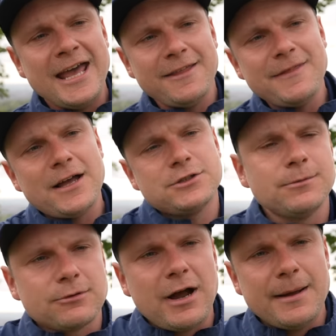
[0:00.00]
hit that
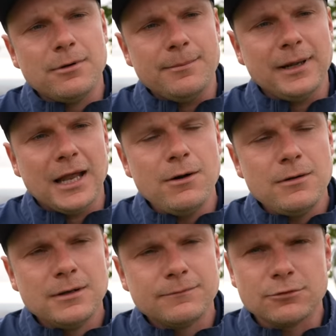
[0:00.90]
subscribe button below.
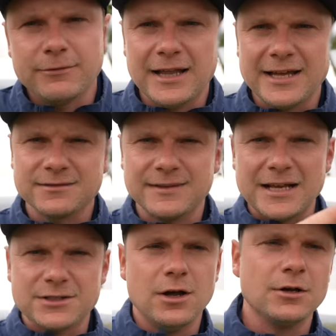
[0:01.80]
Just realised
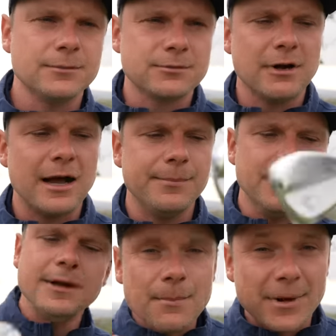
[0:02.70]
that's not a subscribe button.